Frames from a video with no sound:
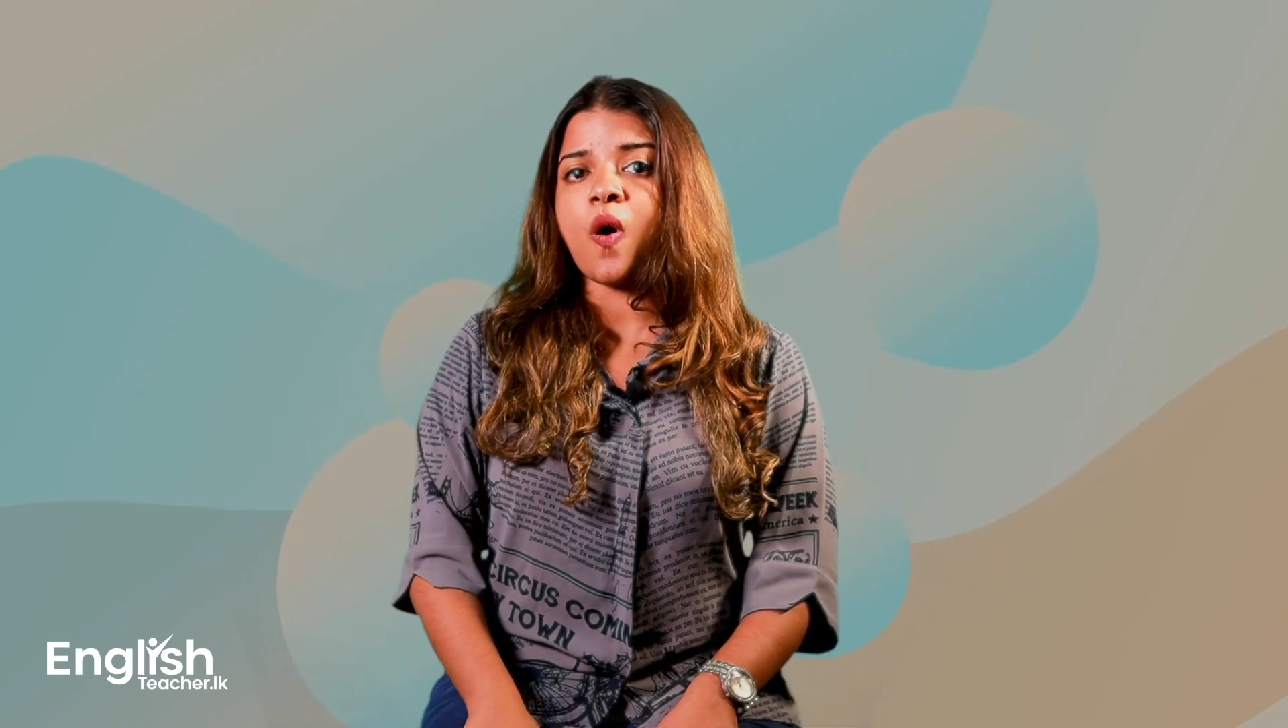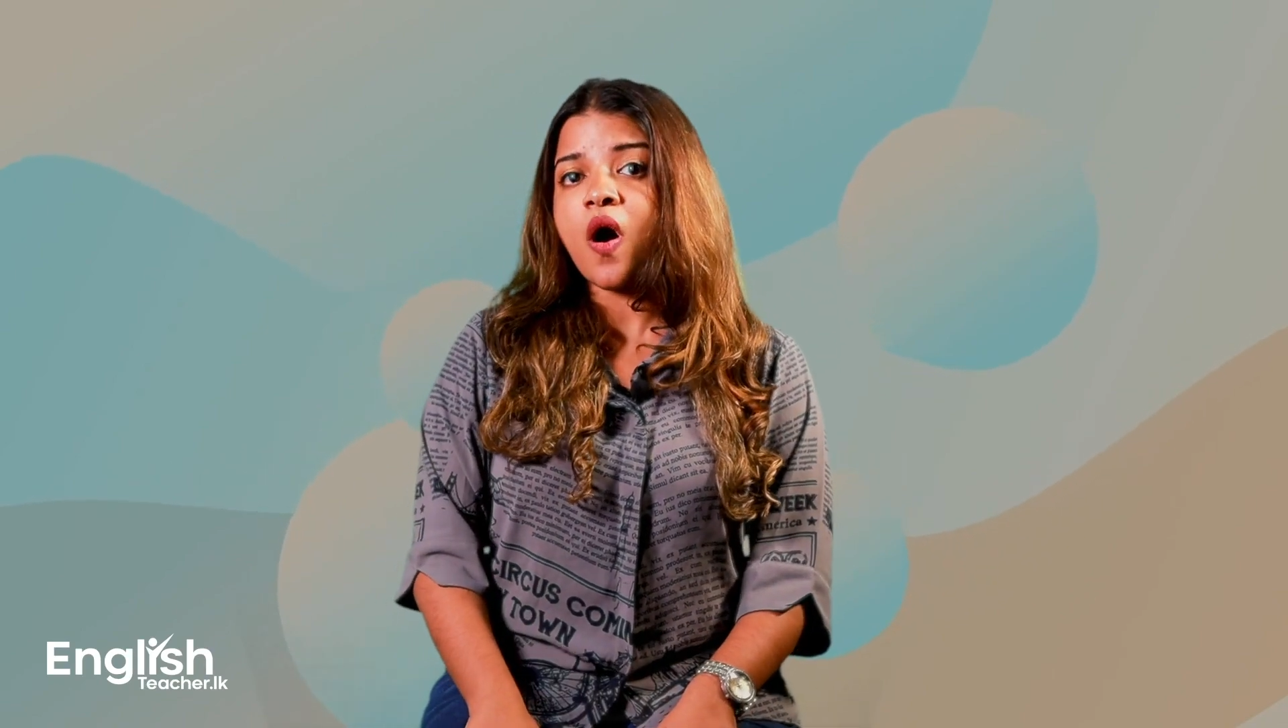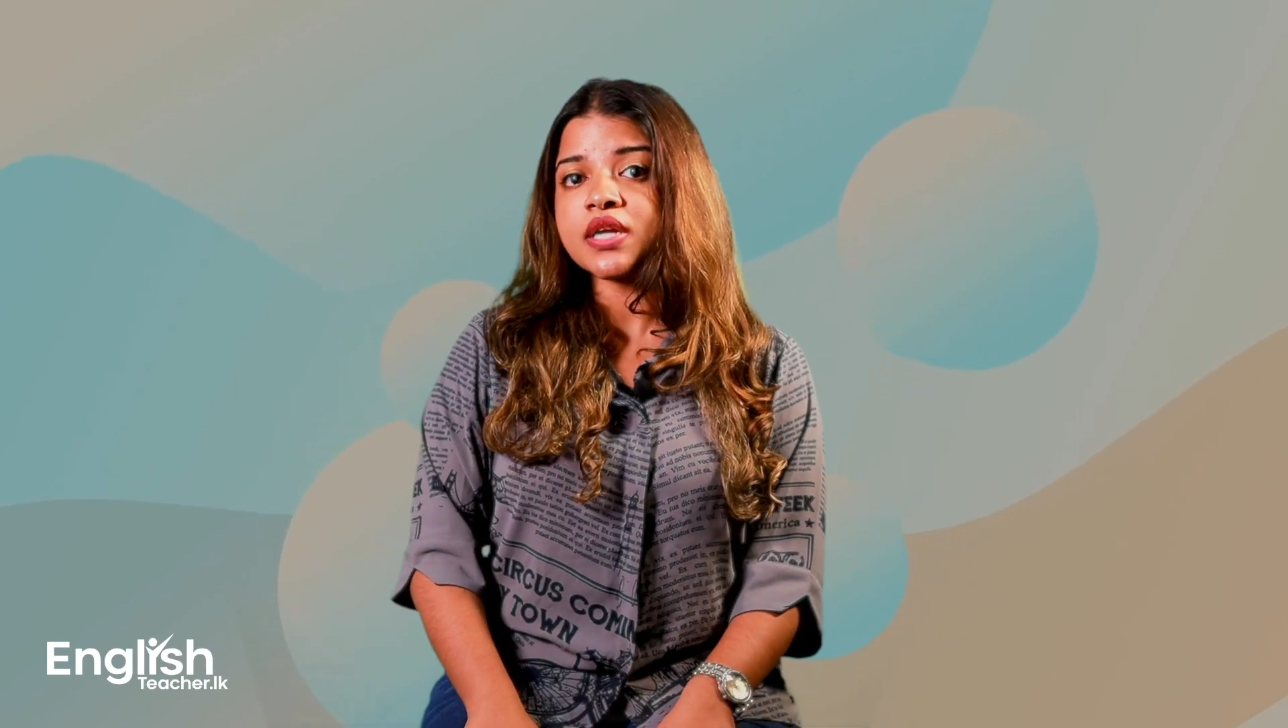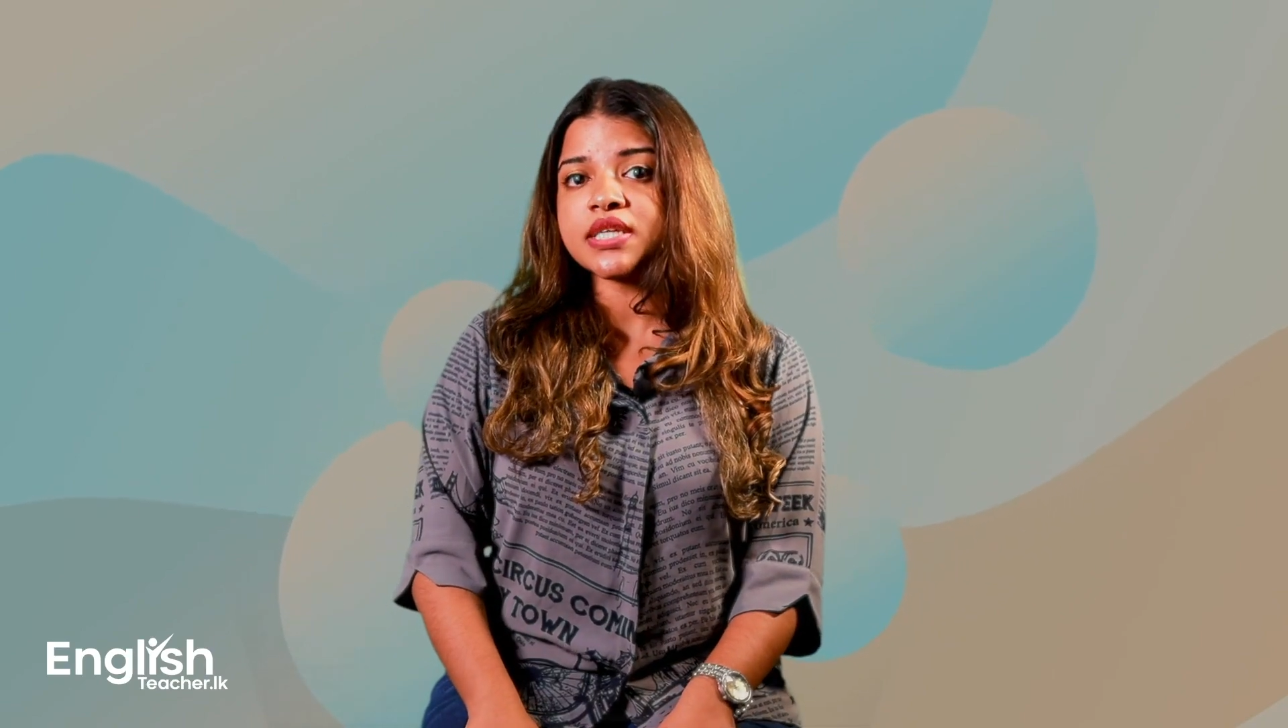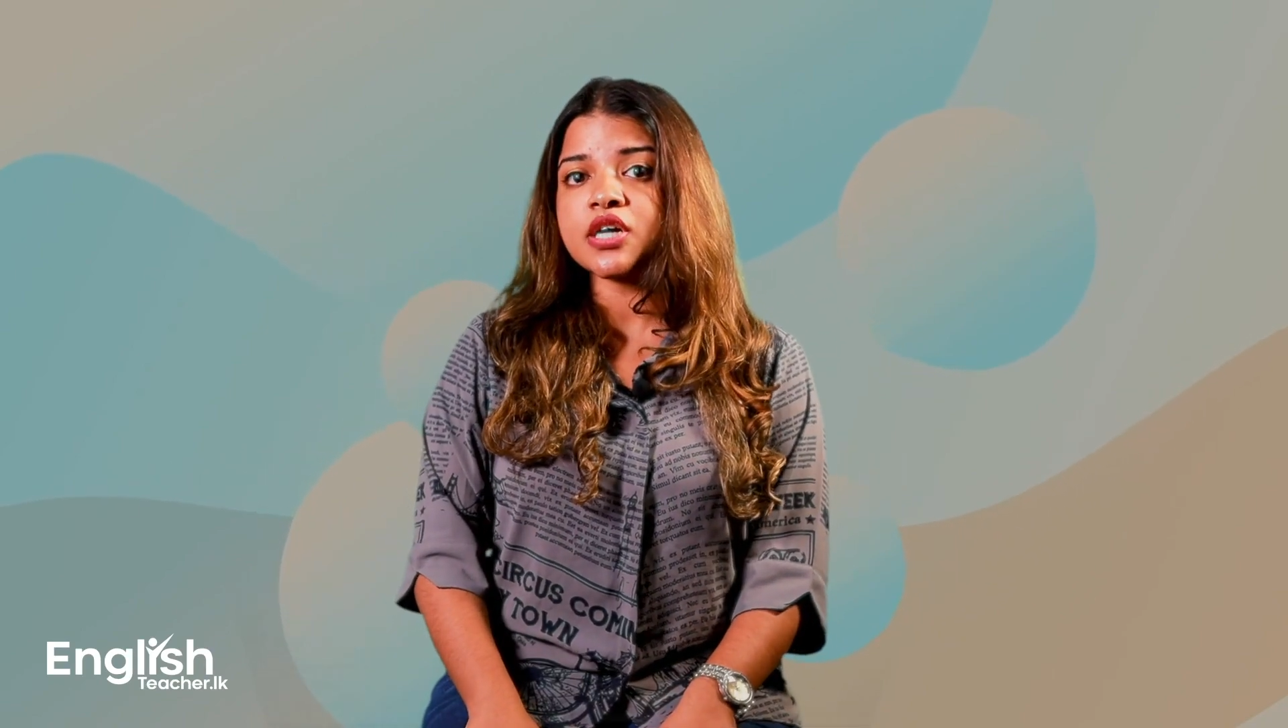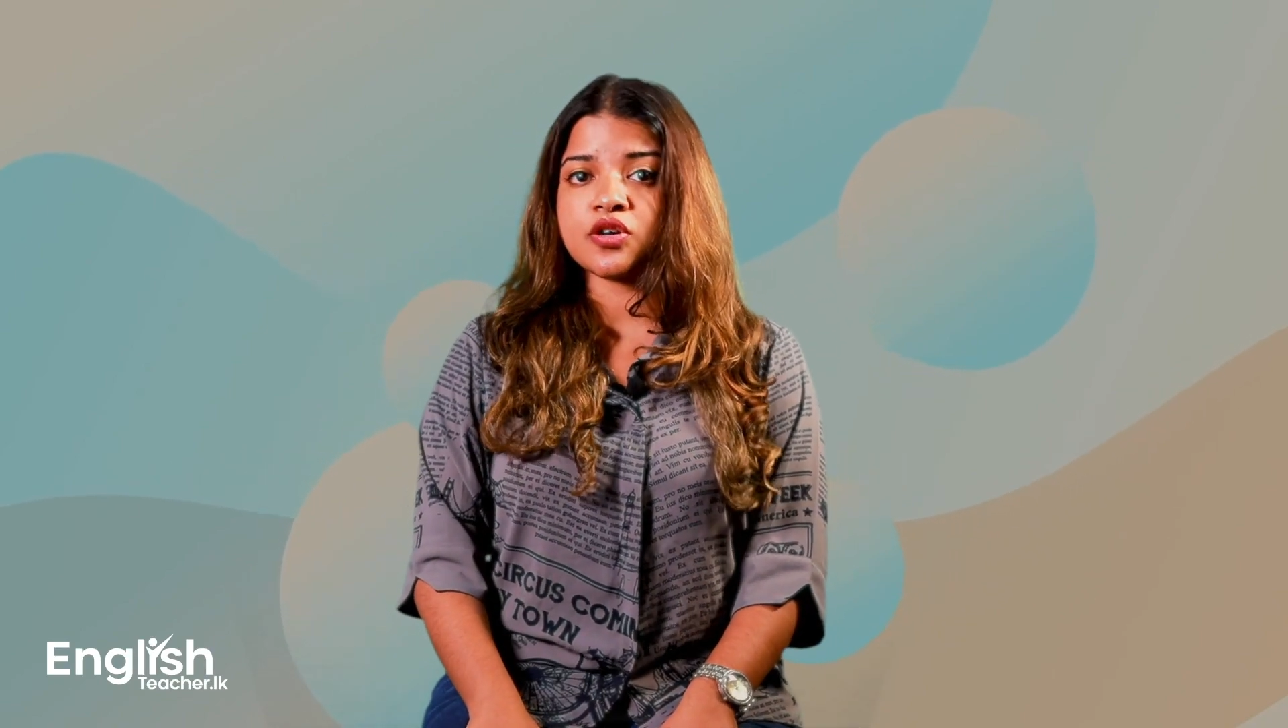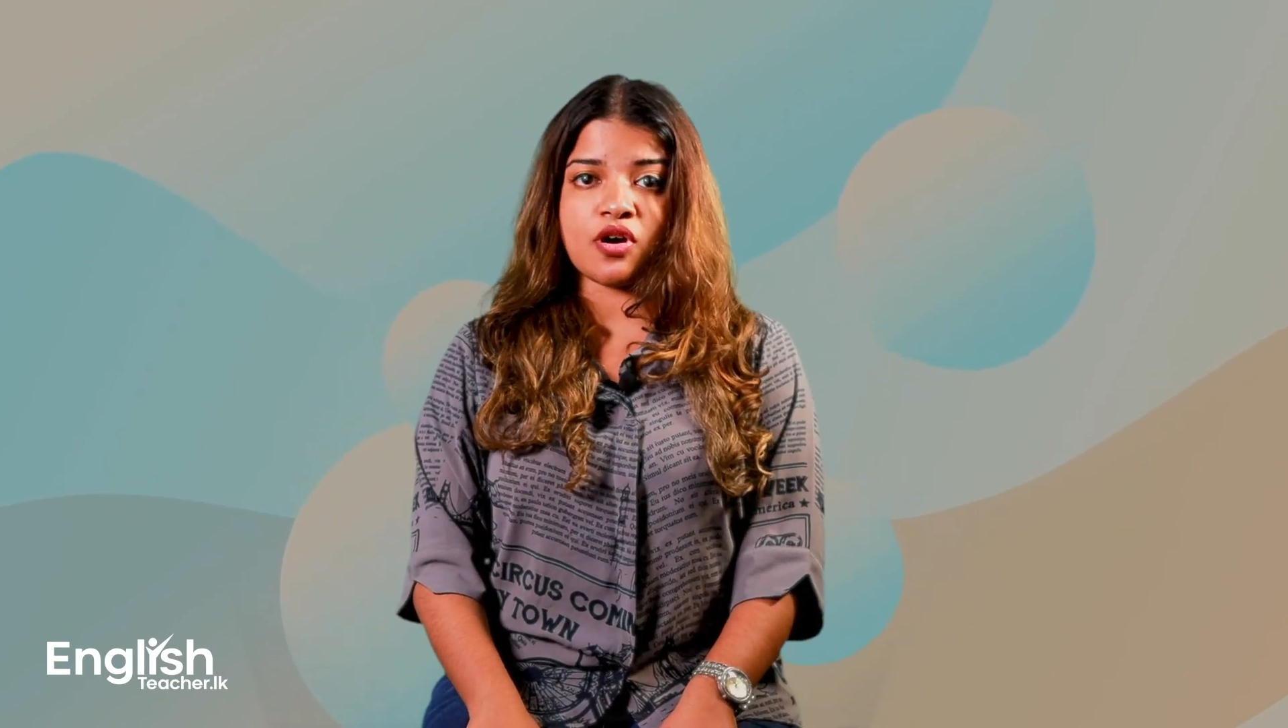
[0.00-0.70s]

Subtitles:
order a